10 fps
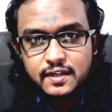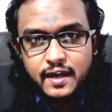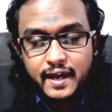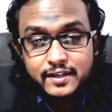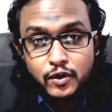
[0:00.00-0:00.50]

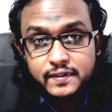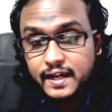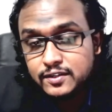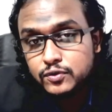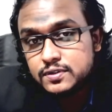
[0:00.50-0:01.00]
And on that
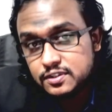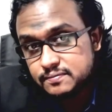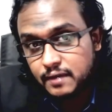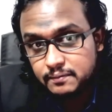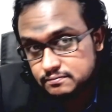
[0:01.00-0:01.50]
note,
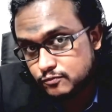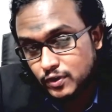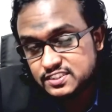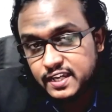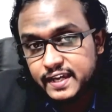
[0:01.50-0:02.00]
I'm once
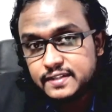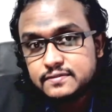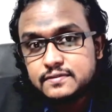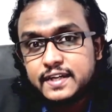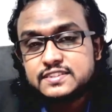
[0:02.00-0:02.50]
again
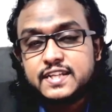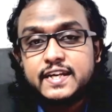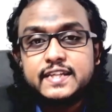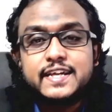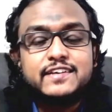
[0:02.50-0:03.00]
extending
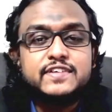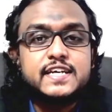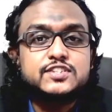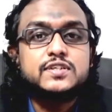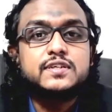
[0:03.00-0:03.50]
the invitation.